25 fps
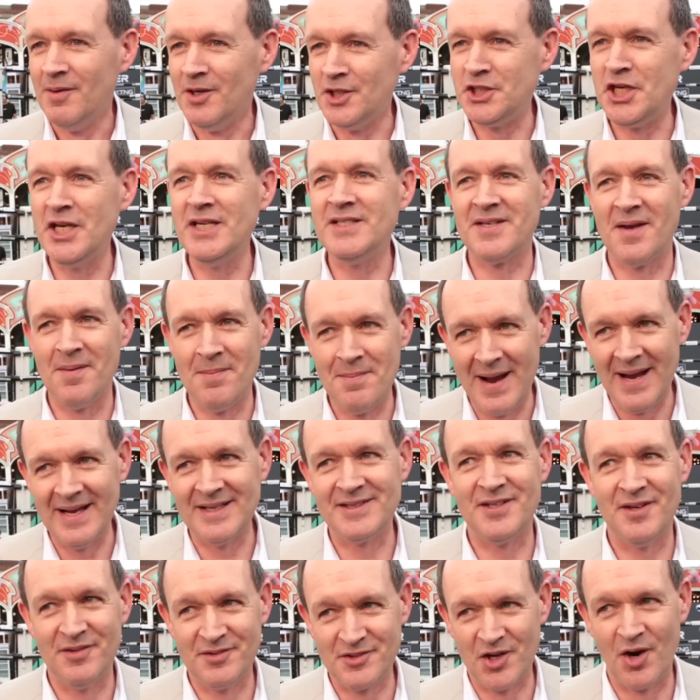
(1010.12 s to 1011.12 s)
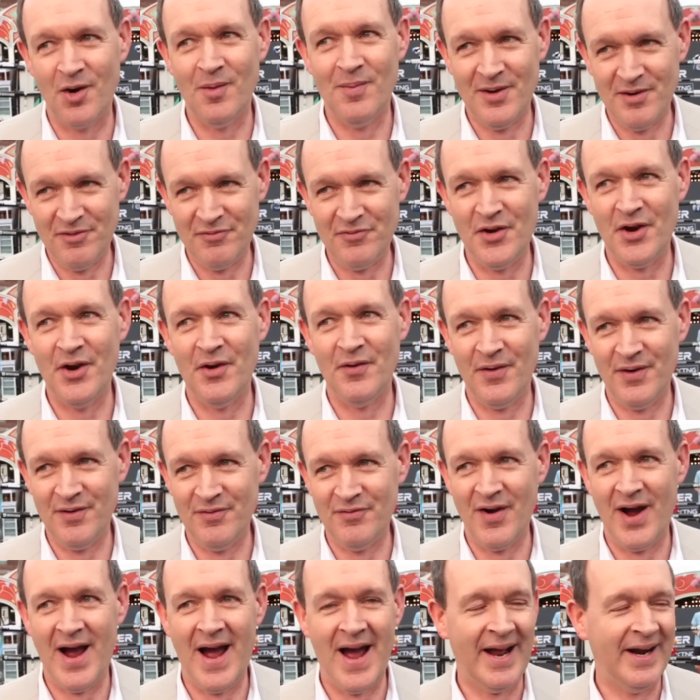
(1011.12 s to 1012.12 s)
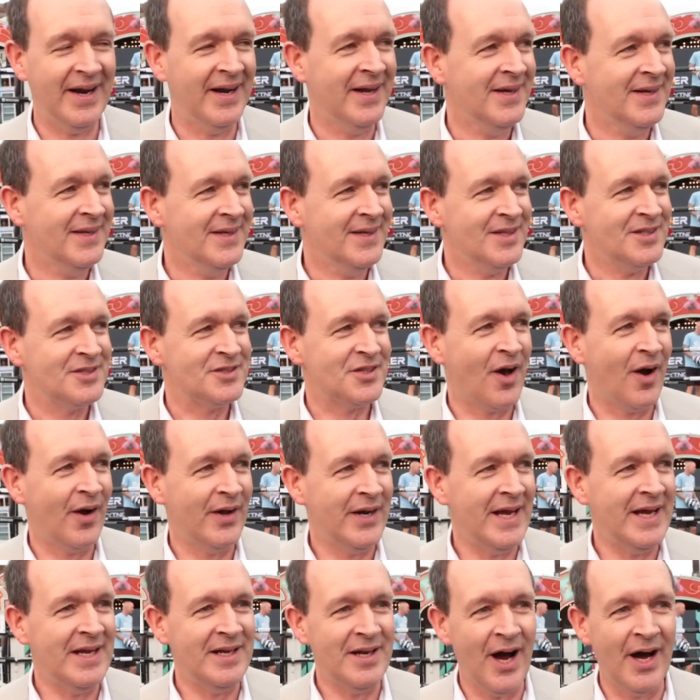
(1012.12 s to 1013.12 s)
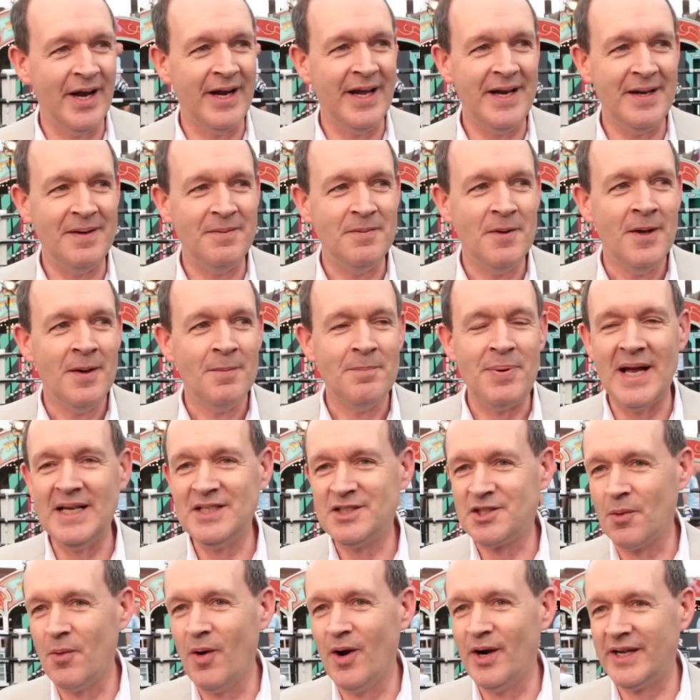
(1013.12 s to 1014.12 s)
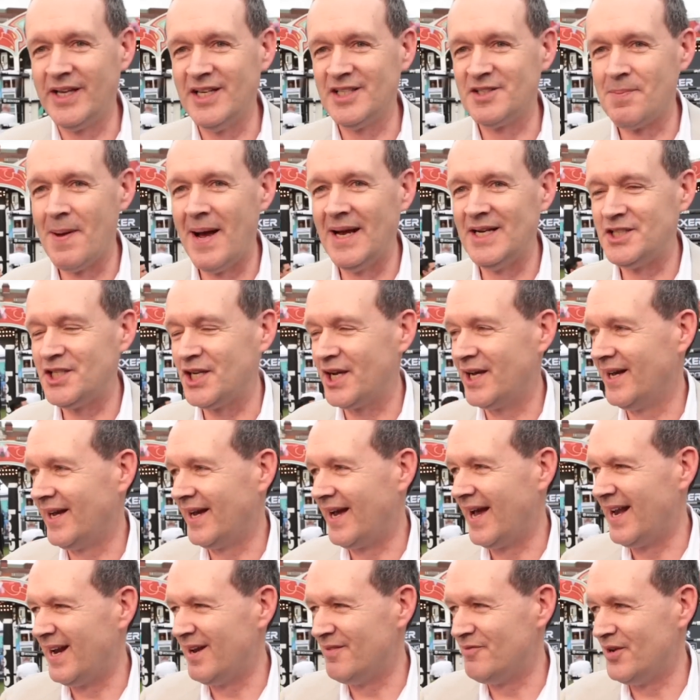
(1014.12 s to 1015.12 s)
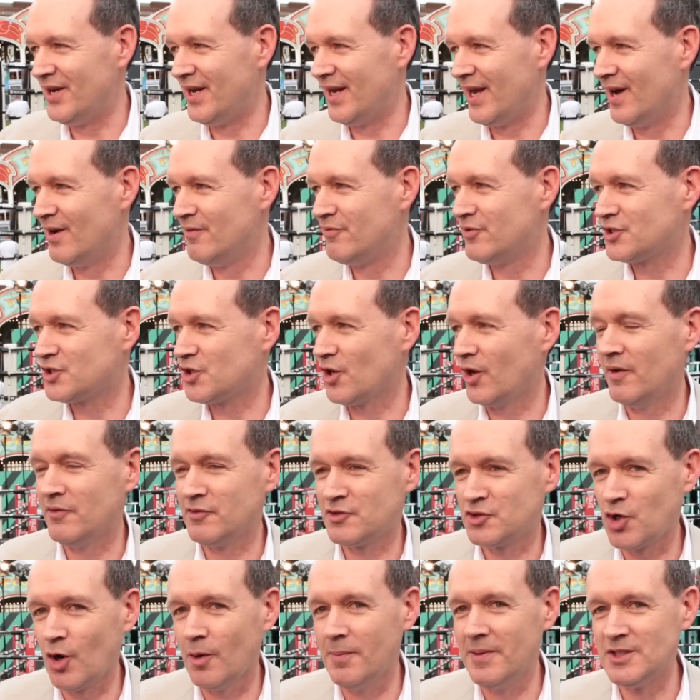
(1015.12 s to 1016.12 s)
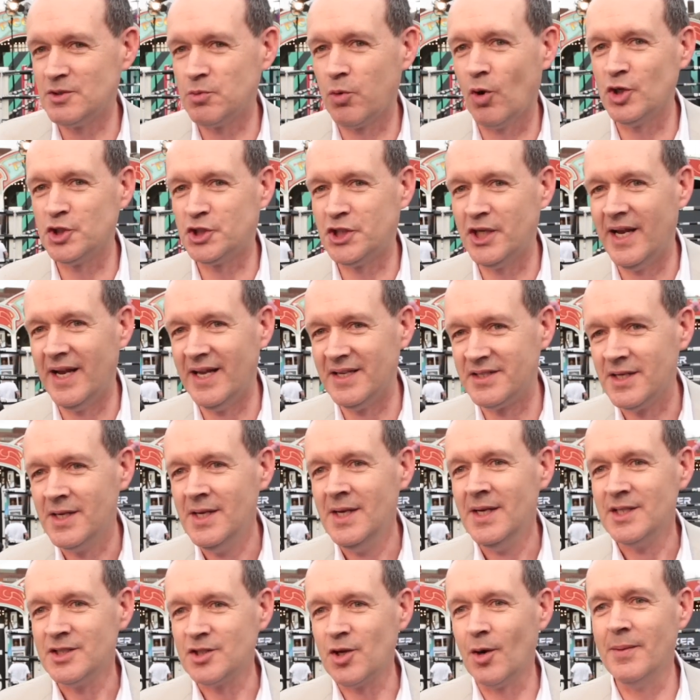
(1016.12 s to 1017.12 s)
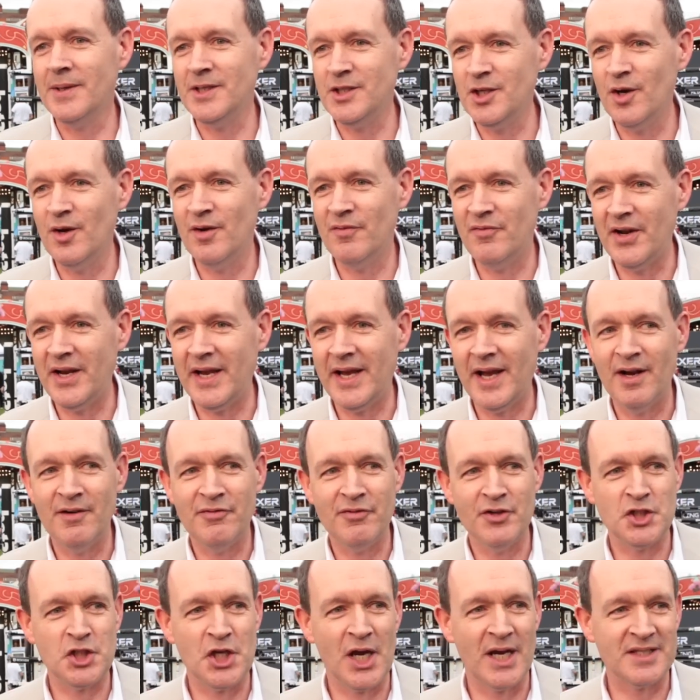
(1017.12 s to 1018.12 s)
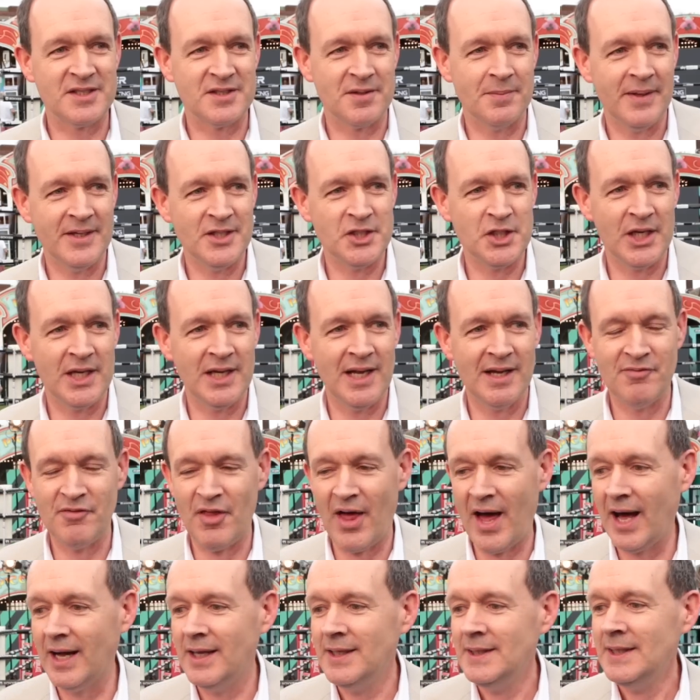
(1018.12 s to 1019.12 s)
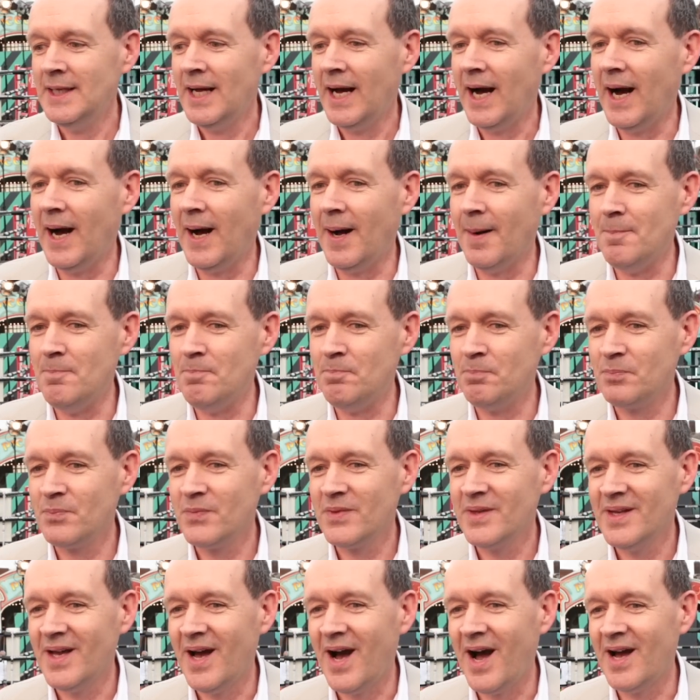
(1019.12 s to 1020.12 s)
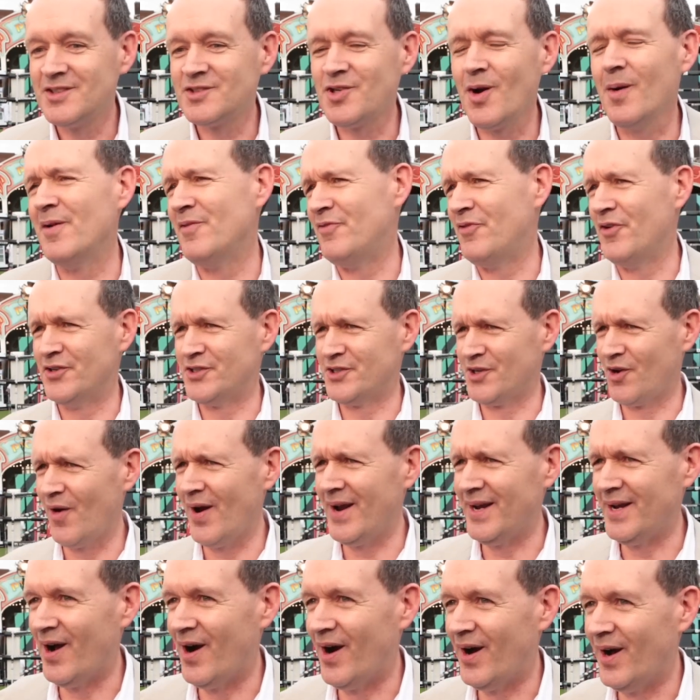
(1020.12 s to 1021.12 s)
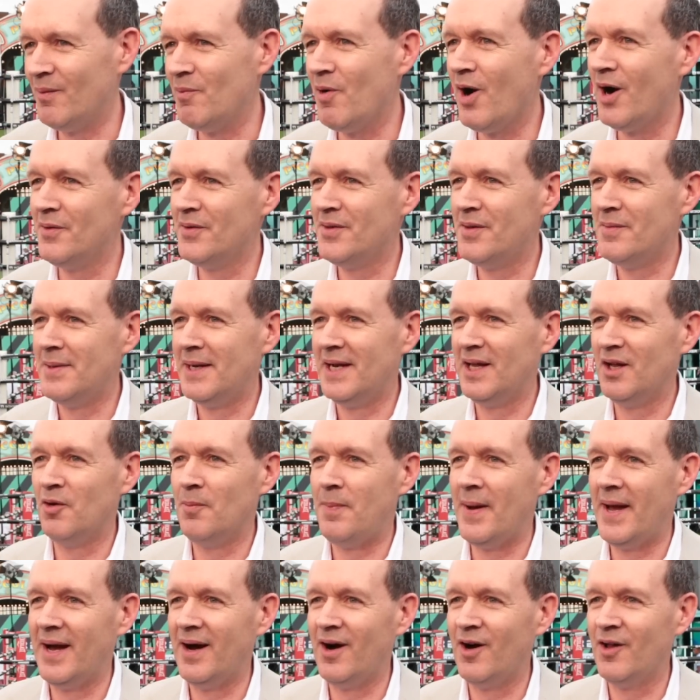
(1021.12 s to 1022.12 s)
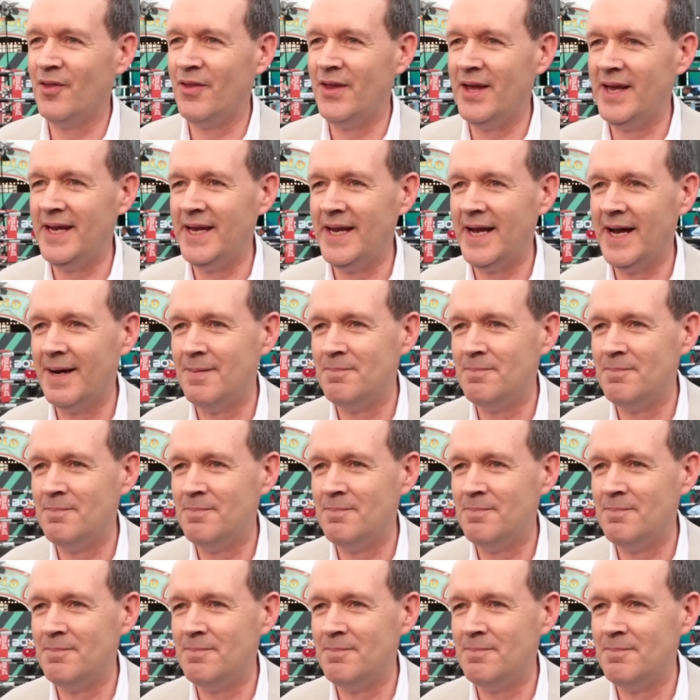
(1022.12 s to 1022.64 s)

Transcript: But she's a massive Tommy Fury fan. So I need, I need Ben to work his magic and get a video for Tommy. Tommy's watching this. Tommy, do a video for Jessamy. She'd love that. Um, Tommy Fury's a great guy. I worked with him a little bit on the...